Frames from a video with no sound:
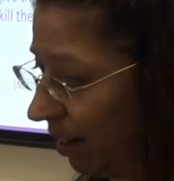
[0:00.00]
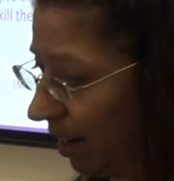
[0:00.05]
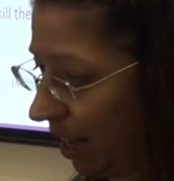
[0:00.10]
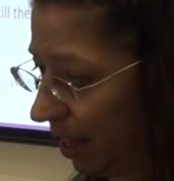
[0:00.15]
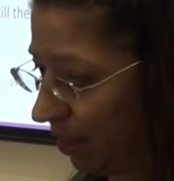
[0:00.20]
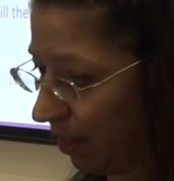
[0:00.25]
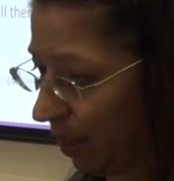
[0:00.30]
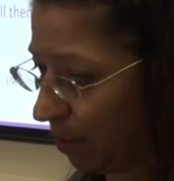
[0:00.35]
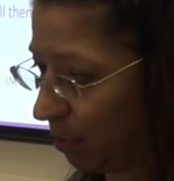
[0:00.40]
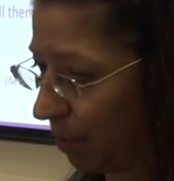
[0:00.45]

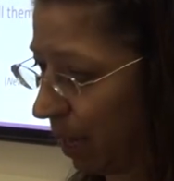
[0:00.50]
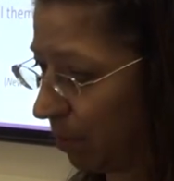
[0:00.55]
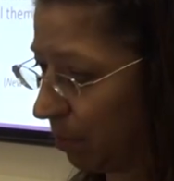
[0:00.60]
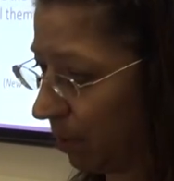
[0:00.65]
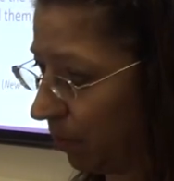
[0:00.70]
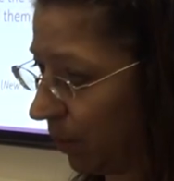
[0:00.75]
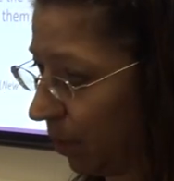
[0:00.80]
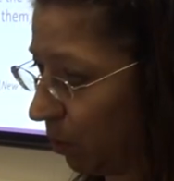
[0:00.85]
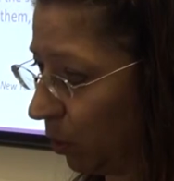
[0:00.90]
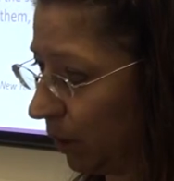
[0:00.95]
and that
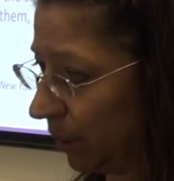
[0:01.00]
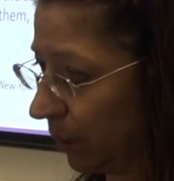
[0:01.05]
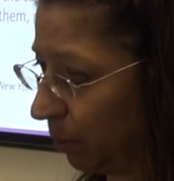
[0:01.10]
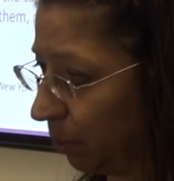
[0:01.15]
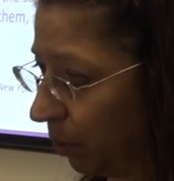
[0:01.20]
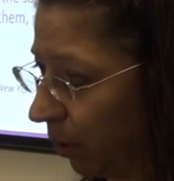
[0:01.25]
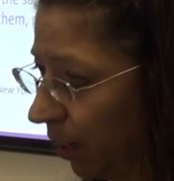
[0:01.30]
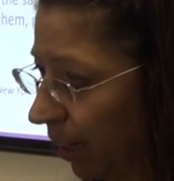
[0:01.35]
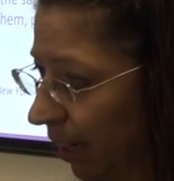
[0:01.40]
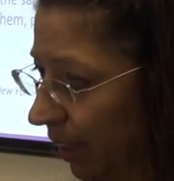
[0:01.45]
maybe if there was a
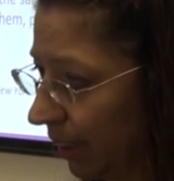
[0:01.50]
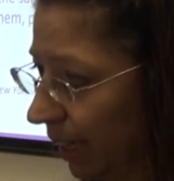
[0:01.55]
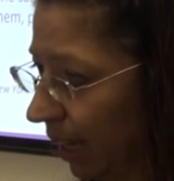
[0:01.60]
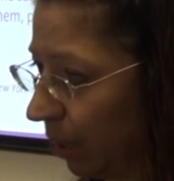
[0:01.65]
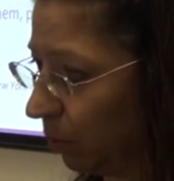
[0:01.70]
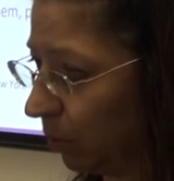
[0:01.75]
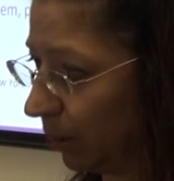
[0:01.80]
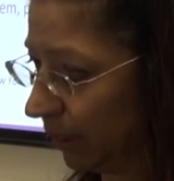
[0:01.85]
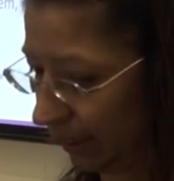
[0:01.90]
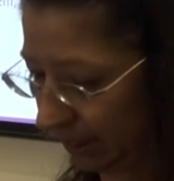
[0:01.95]
product
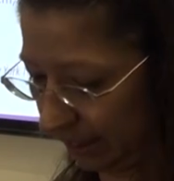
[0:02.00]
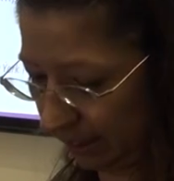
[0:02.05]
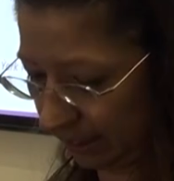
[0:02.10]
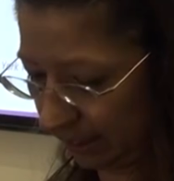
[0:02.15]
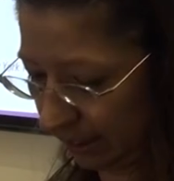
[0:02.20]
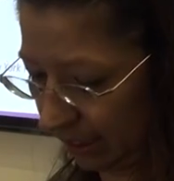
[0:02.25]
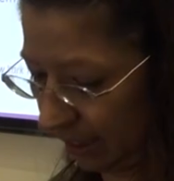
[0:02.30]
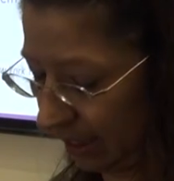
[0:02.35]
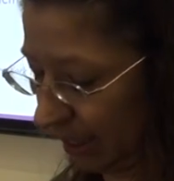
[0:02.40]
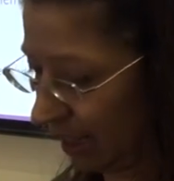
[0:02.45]
that
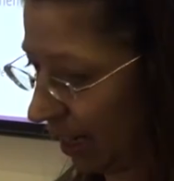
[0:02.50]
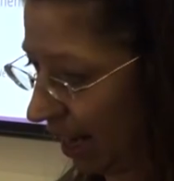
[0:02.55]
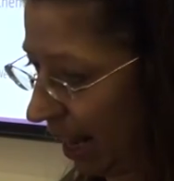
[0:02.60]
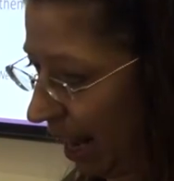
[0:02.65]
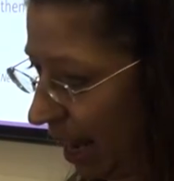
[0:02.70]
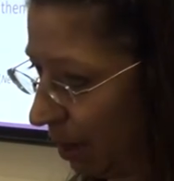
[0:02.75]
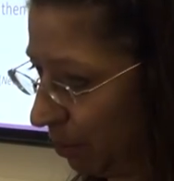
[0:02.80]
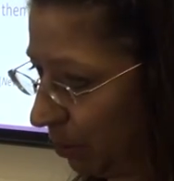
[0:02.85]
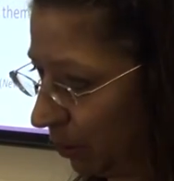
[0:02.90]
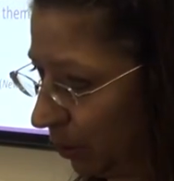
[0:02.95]
was
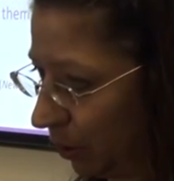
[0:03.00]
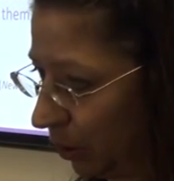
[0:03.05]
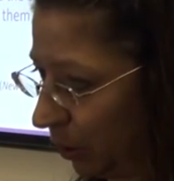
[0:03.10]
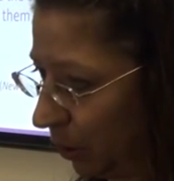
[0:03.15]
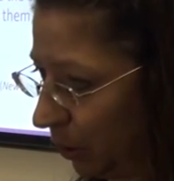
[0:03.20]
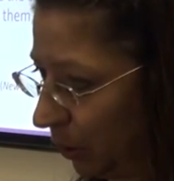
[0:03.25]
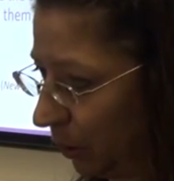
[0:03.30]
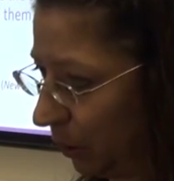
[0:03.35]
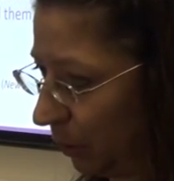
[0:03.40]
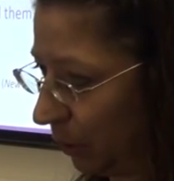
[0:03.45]
able
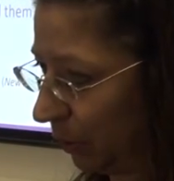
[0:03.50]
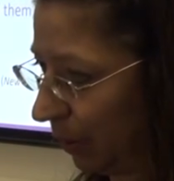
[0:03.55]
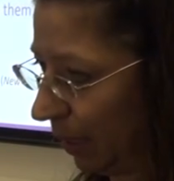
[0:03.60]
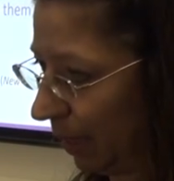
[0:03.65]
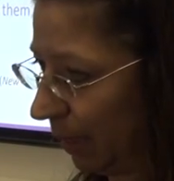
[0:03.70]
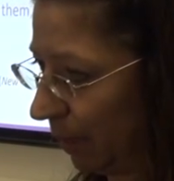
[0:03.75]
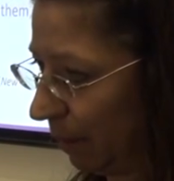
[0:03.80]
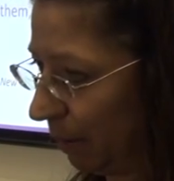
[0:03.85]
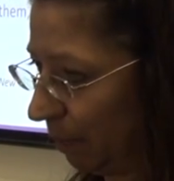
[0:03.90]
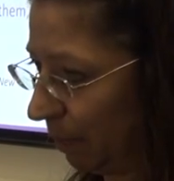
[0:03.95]
to
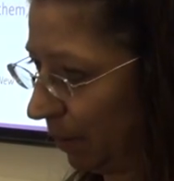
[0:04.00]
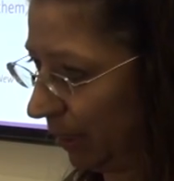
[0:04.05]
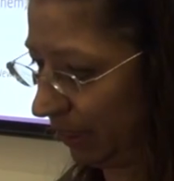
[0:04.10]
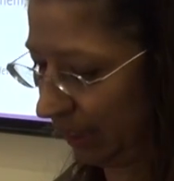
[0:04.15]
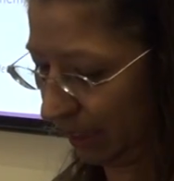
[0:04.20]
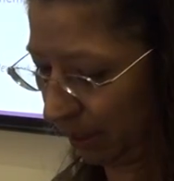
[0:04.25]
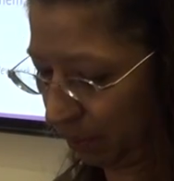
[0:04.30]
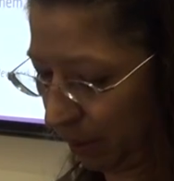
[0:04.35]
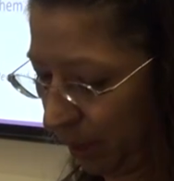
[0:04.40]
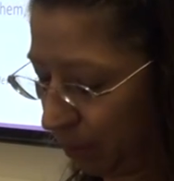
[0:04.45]

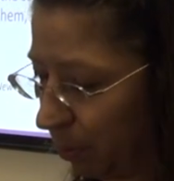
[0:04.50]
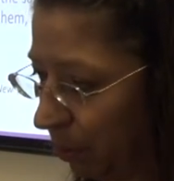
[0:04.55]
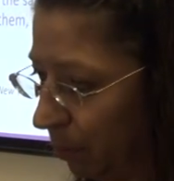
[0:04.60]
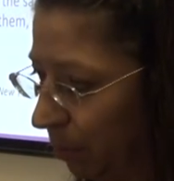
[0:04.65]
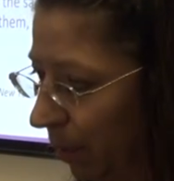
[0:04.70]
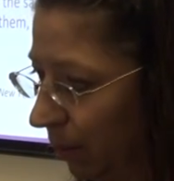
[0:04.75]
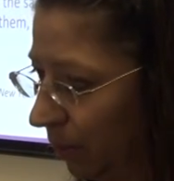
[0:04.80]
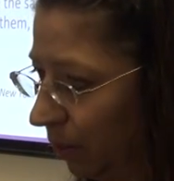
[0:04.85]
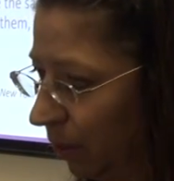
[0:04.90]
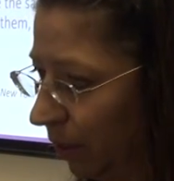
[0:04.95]
addict people
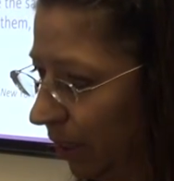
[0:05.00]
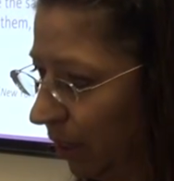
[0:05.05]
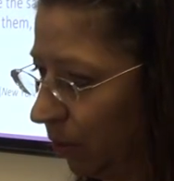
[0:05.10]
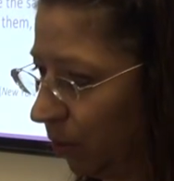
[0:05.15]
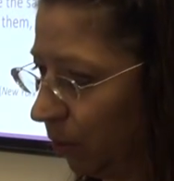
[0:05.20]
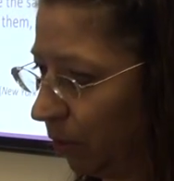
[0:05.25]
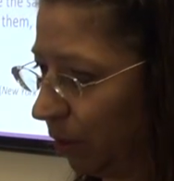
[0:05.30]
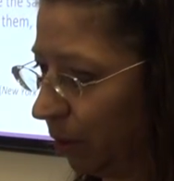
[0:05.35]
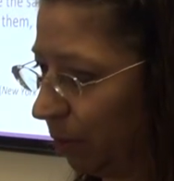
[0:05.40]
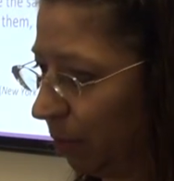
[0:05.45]
but not
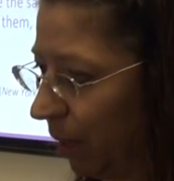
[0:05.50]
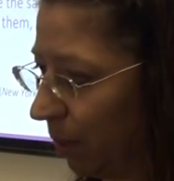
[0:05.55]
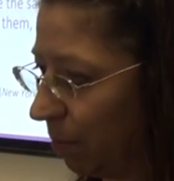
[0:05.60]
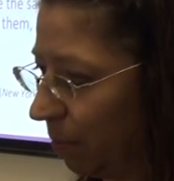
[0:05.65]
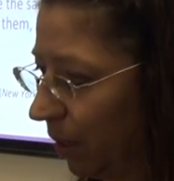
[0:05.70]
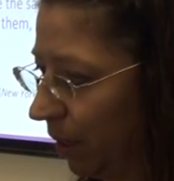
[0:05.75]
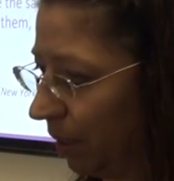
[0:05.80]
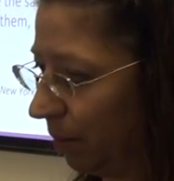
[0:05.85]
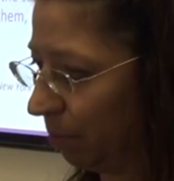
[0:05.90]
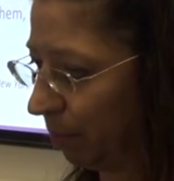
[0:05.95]
kill them, that
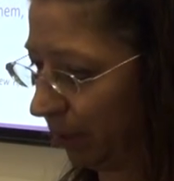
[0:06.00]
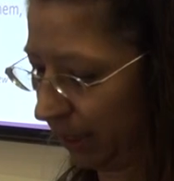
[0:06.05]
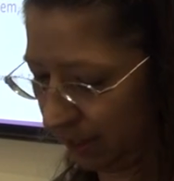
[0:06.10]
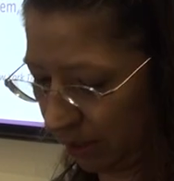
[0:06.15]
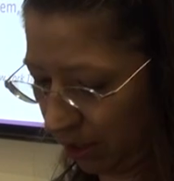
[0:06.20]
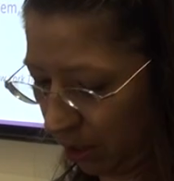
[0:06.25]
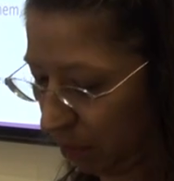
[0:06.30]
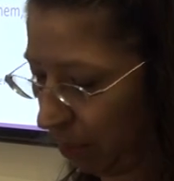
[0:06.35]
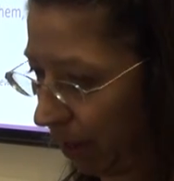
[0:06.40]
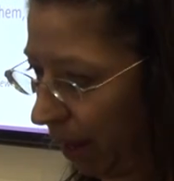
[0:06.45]
mightn't be
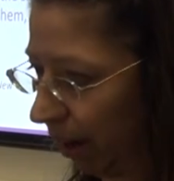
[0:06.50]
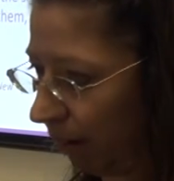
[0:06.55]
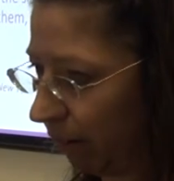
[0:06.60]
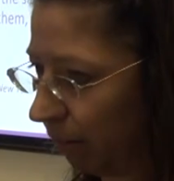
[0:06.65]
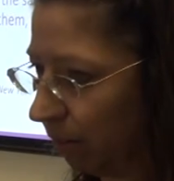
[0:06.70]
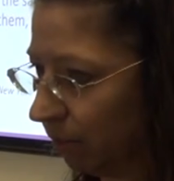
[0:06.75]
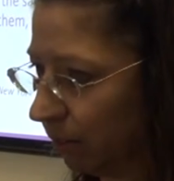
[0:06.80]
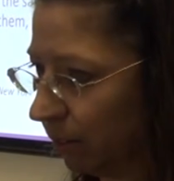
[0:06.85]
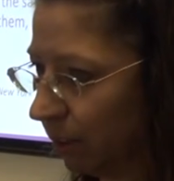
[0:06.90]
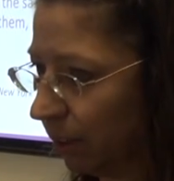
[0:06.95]
so
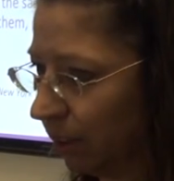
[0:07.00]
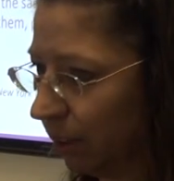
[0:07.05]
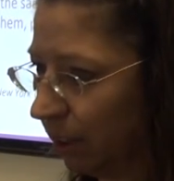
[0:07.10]
bad.